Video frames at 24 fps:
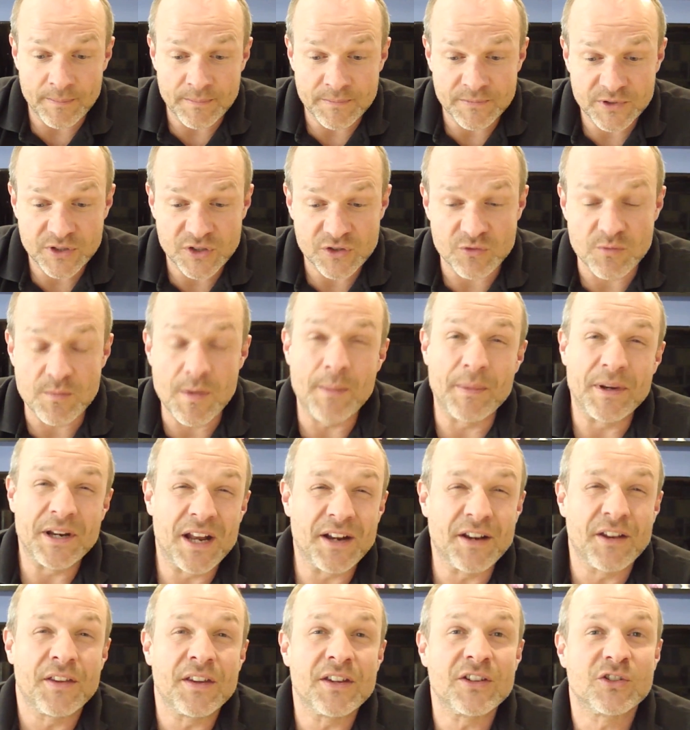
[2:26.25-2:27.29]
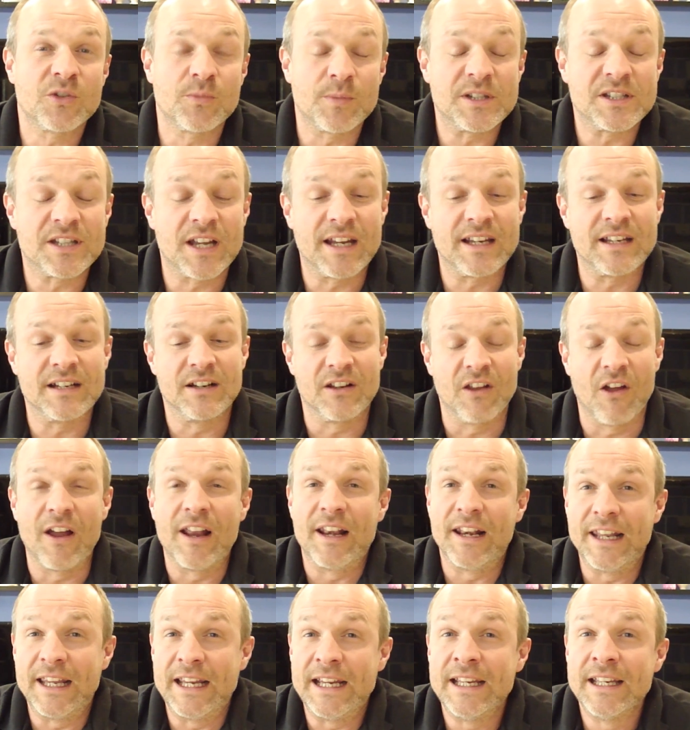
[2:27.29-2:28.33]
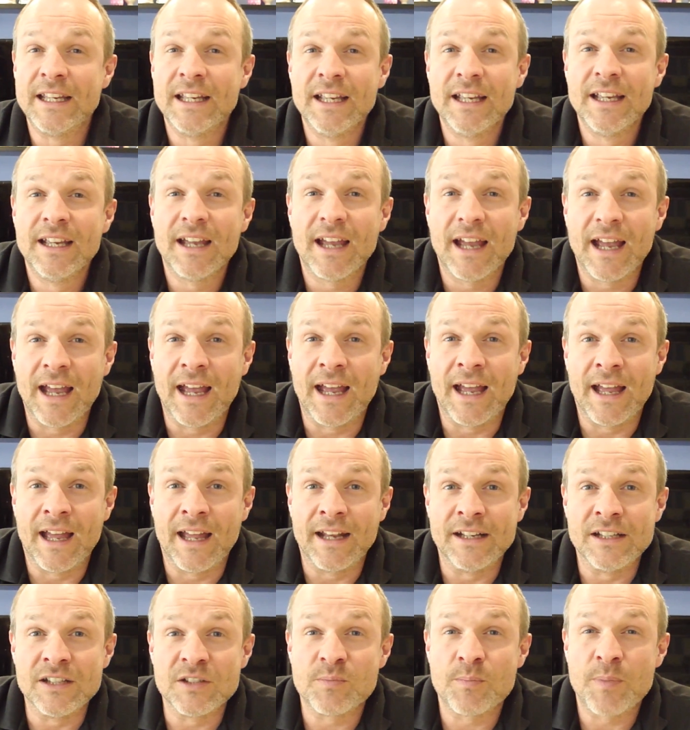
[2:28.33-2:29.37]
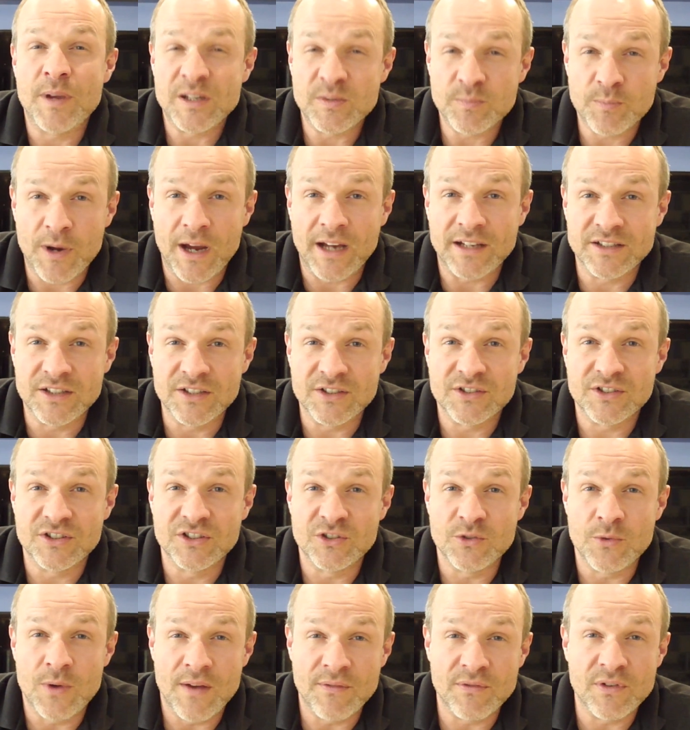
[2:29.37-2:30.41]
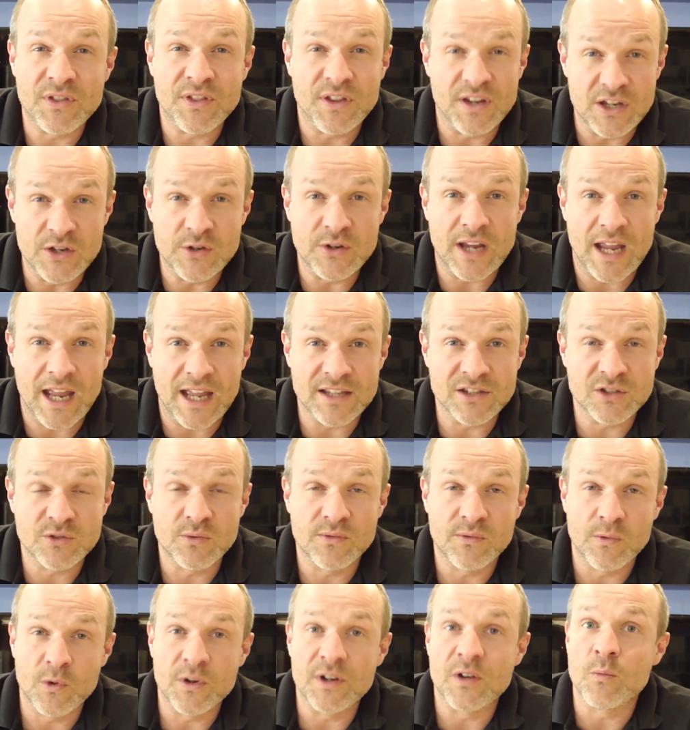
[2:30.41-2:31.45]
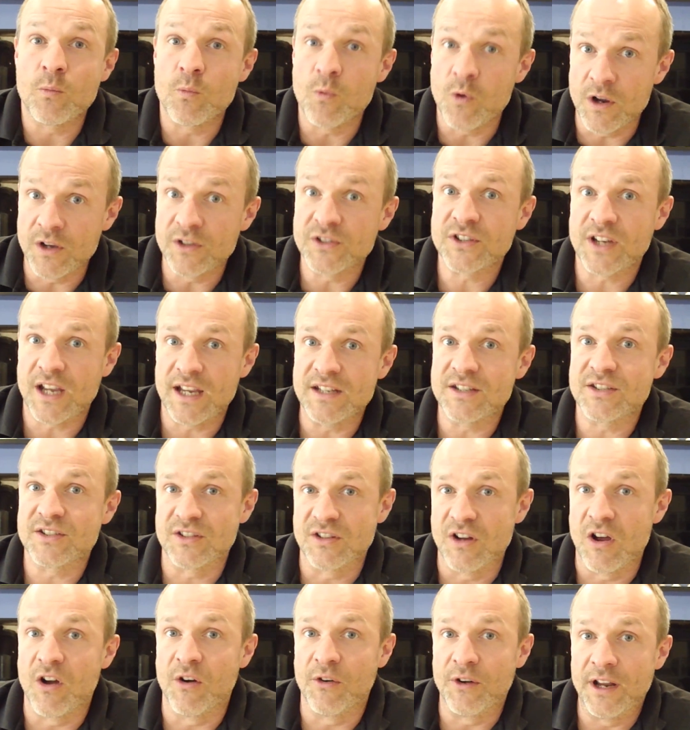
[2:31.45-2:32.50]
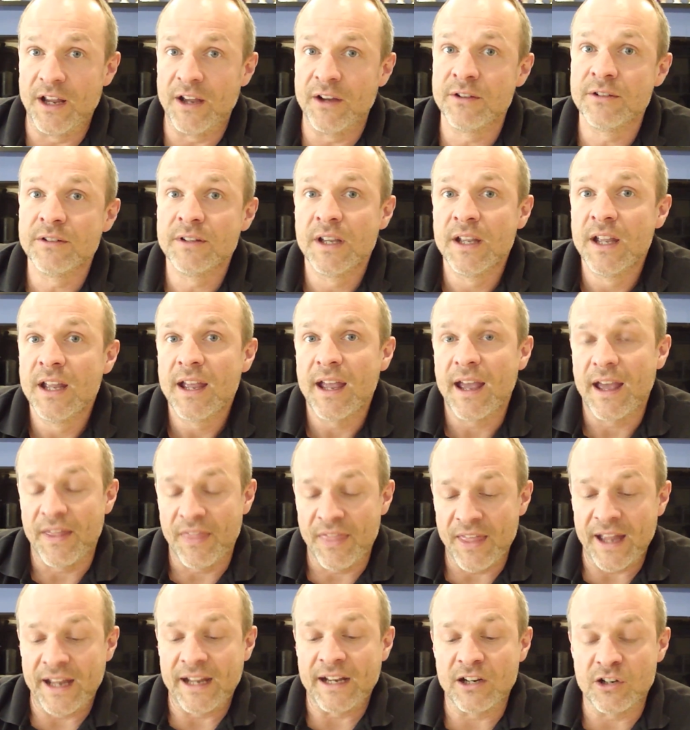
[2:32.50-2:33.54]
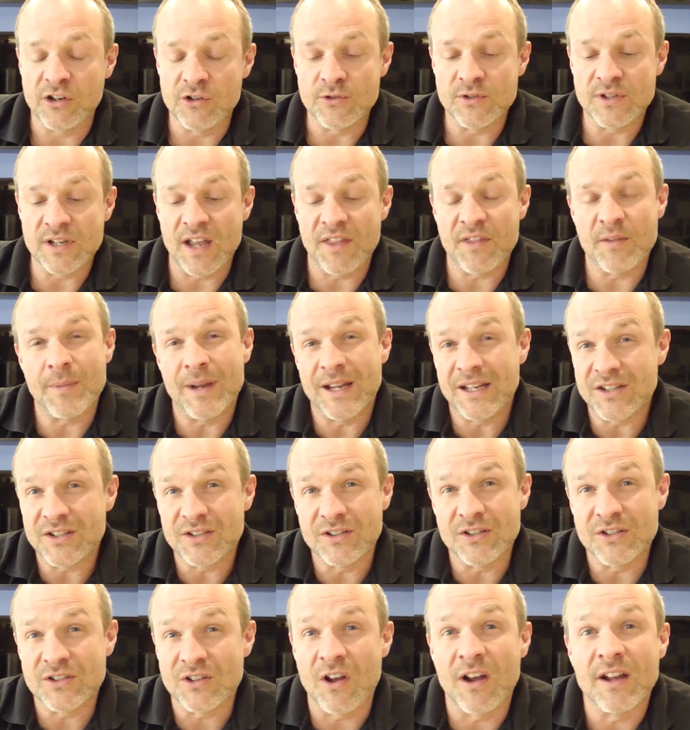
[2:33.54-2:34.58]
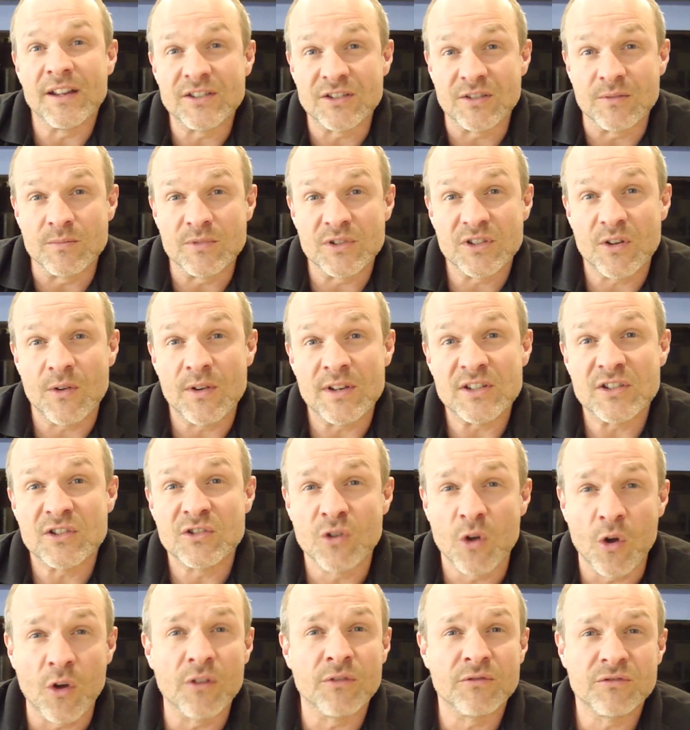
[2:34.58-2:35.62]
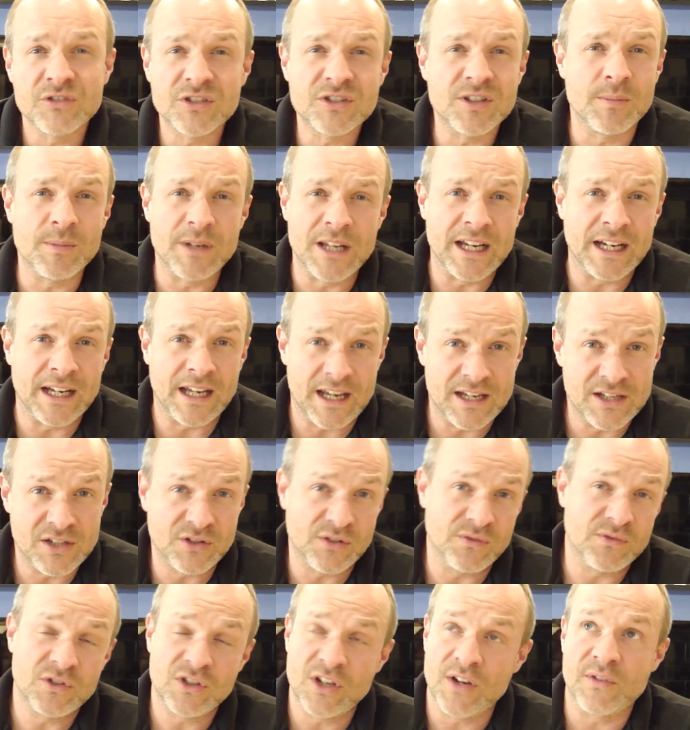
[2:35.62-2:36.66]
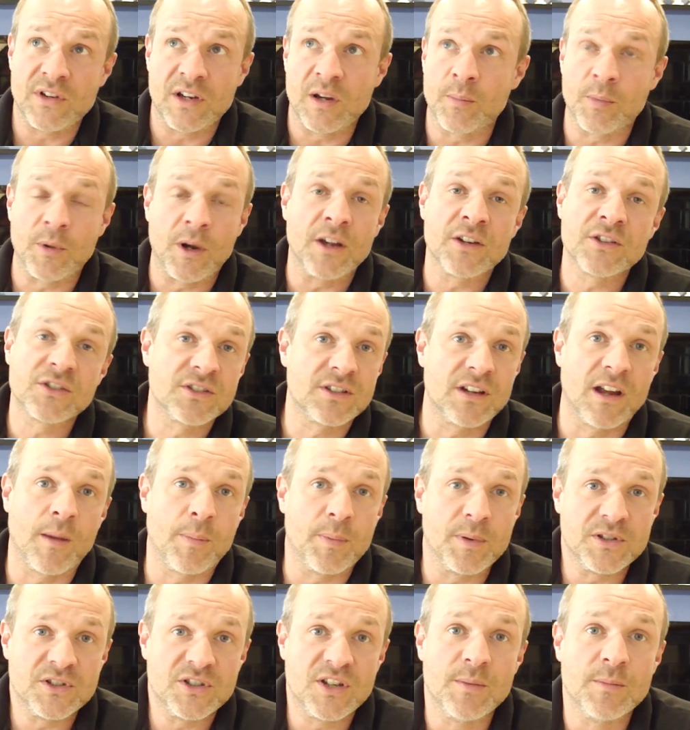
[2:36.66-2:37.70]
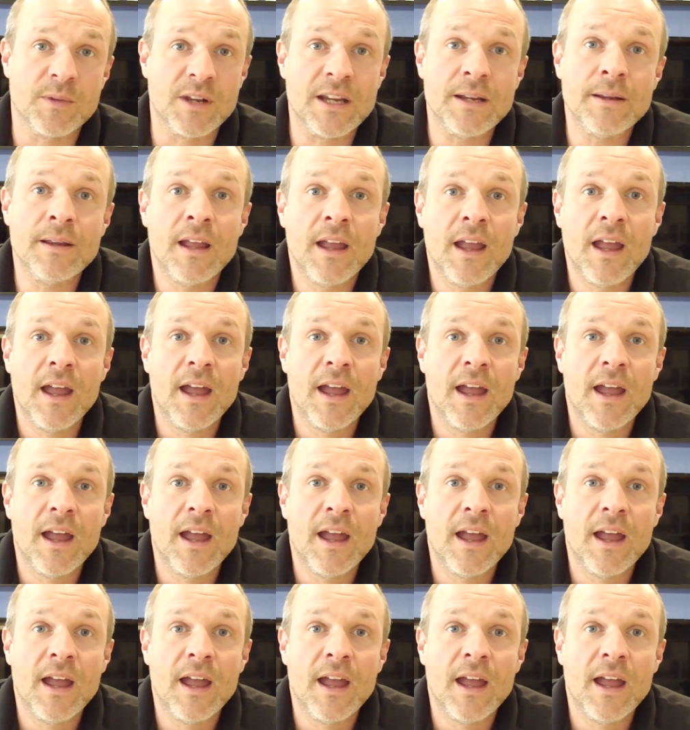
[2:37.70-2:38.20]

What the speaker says: because remember, none of this should be taken lightly. And it's best practice to do everything you can to avoid a worst case scenario, and that includes other maintenance items. So it's not simply a case of shoving a brush up a chimney.